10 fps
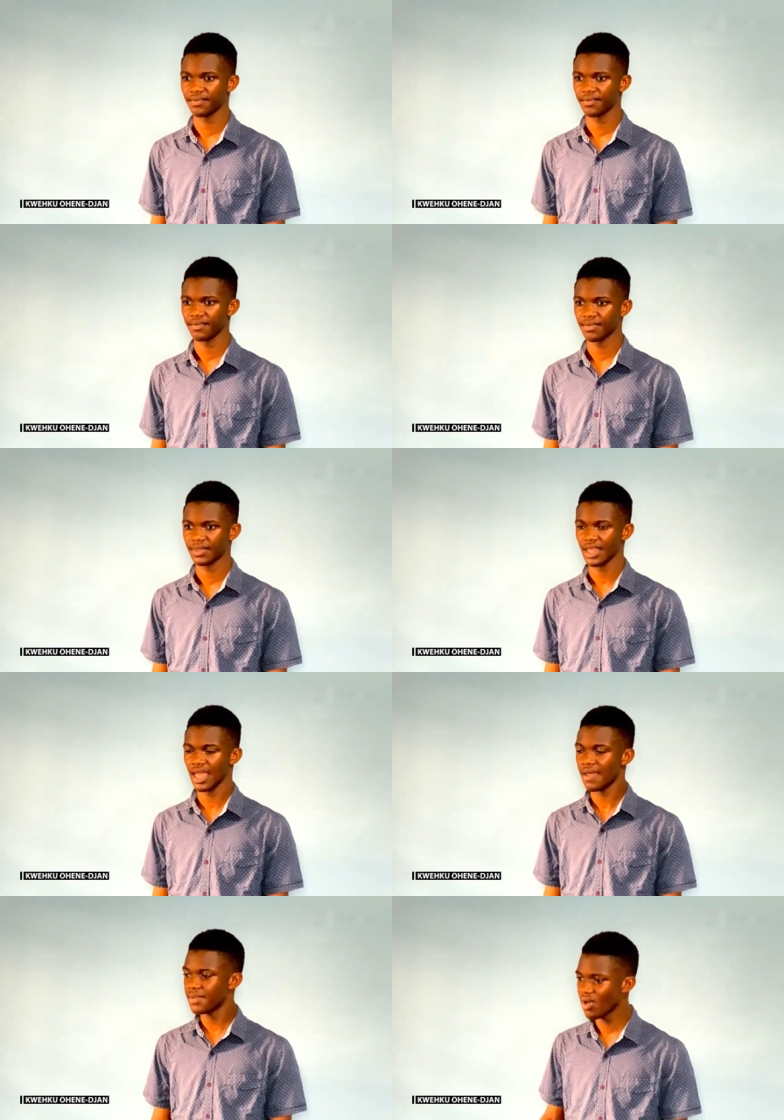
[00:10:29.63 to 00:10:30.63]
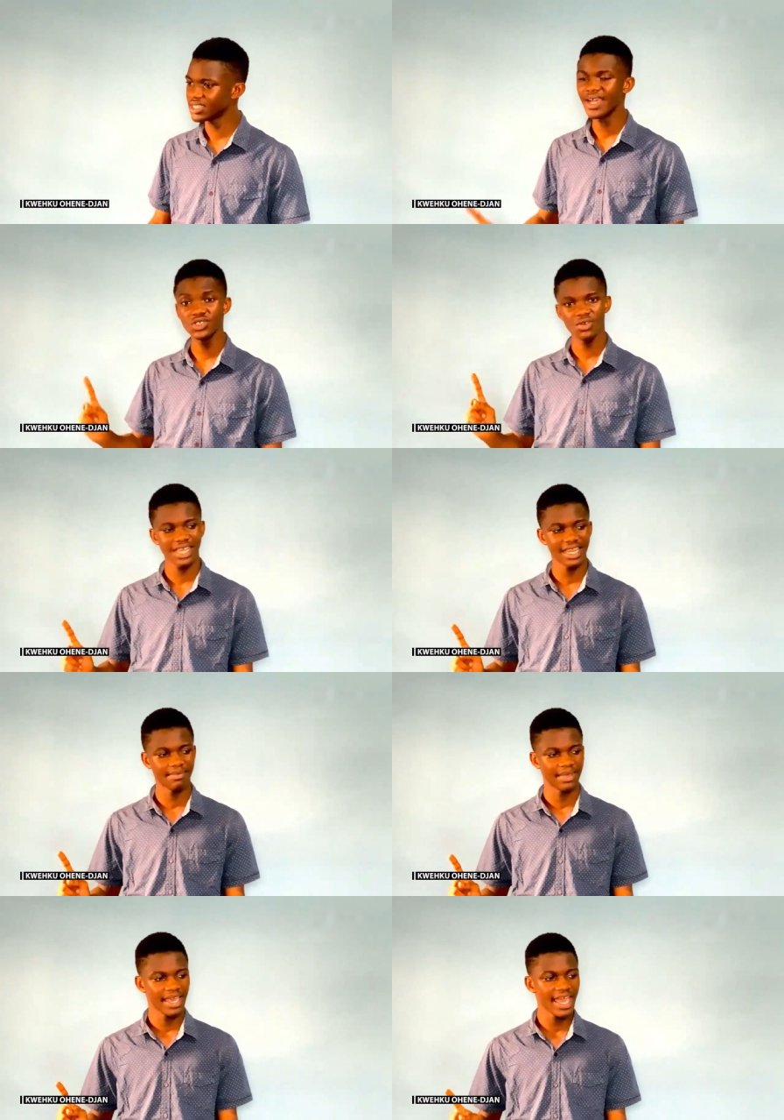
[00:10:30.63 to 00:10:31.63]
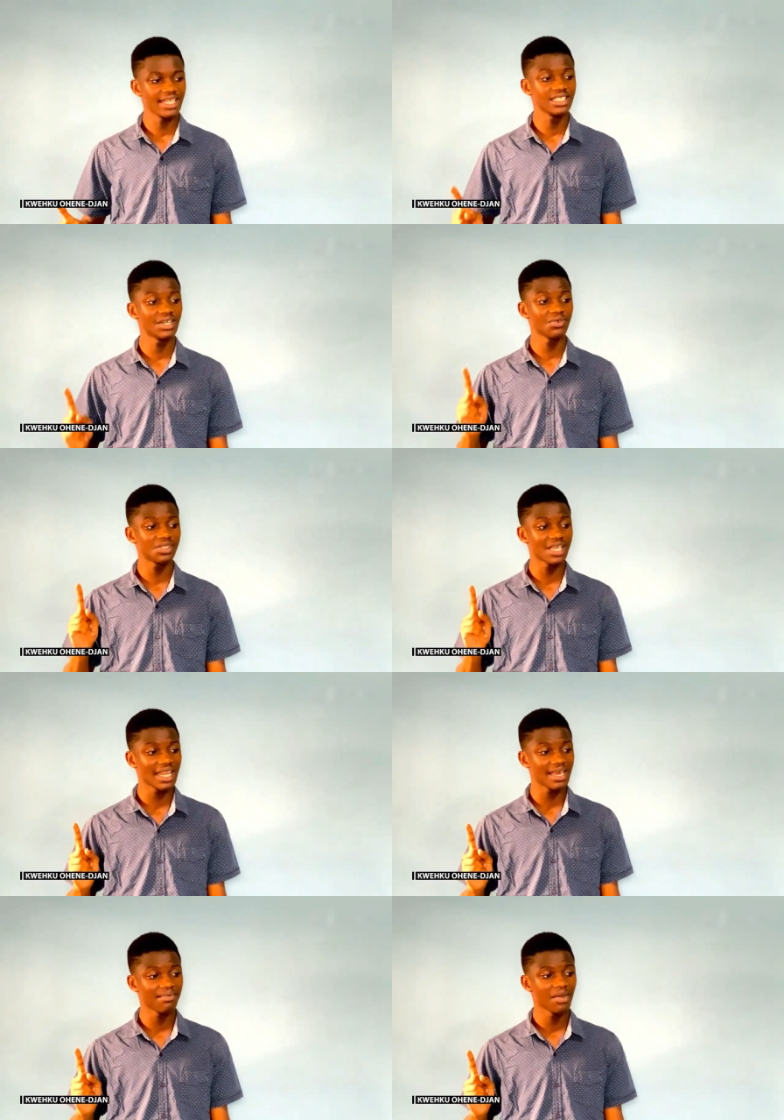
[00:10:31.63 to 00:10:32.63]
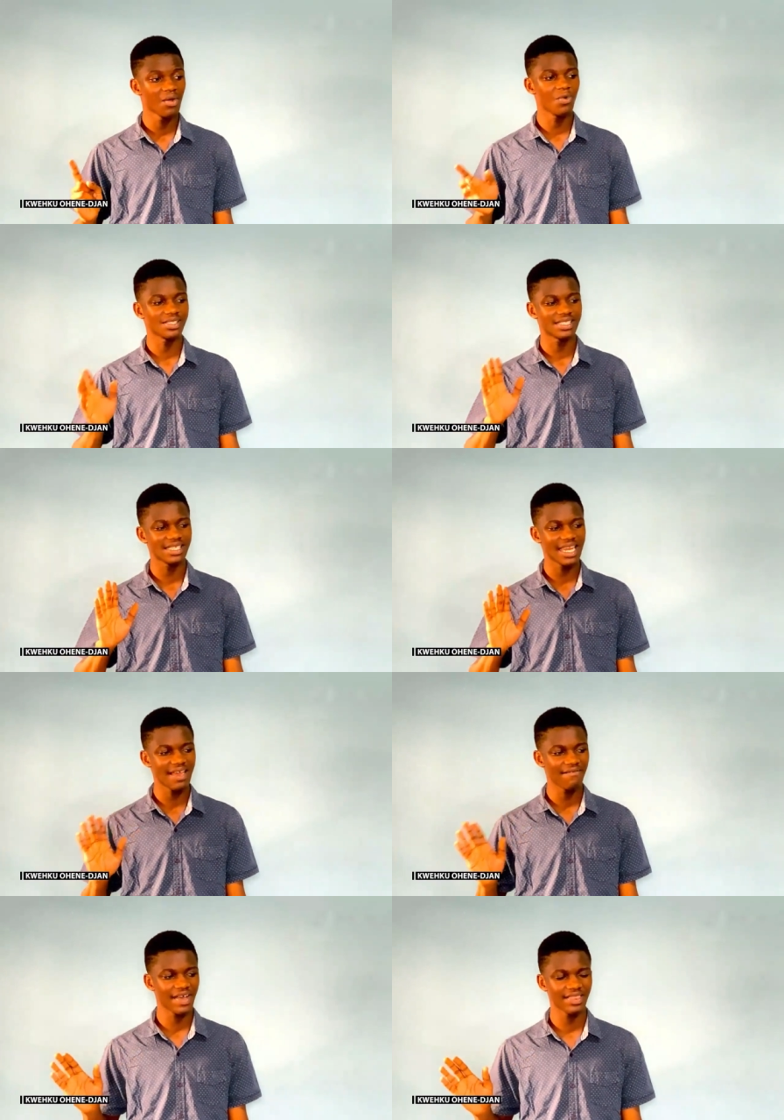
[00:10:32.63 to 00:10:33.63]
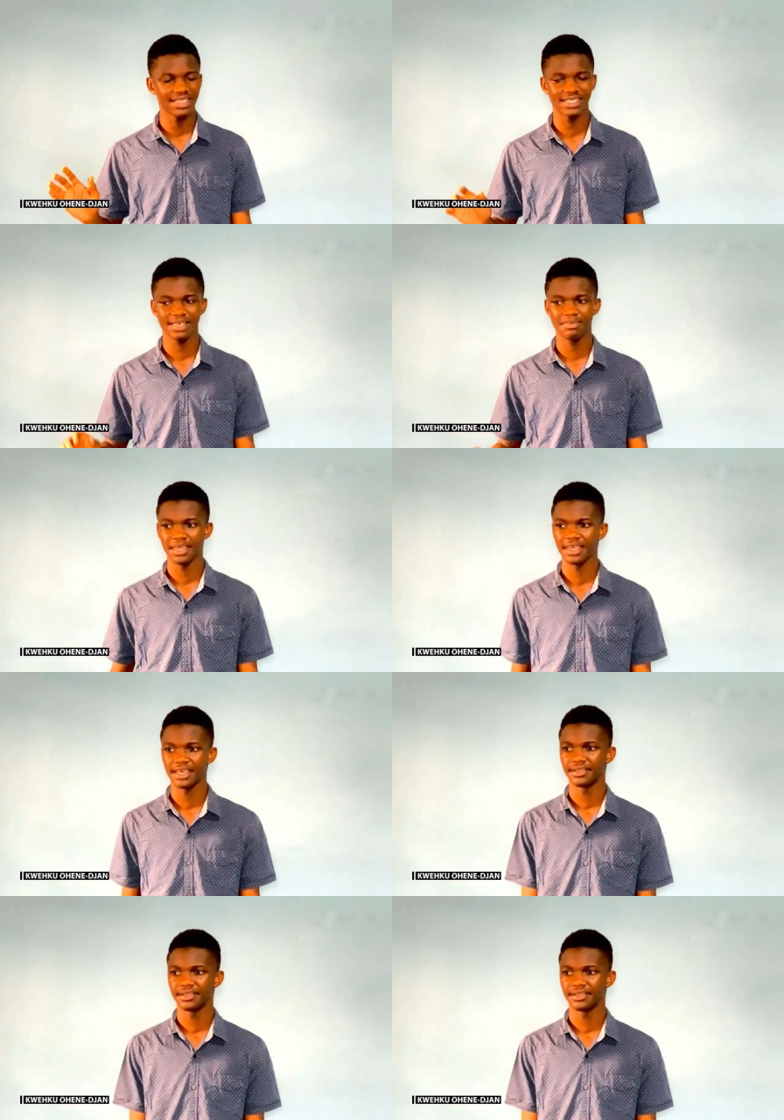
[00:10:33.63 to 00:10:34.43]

Because He went to Jerusalem, and Jerusalem was never the same again.